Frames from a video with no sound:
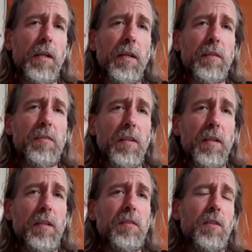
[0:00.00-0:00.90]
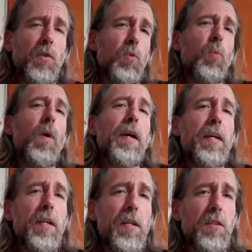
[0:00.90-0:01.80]
say is a good
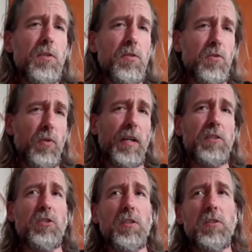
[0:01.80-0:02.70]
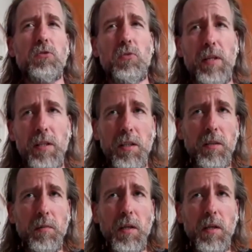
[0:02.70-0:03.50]
way to structure your training?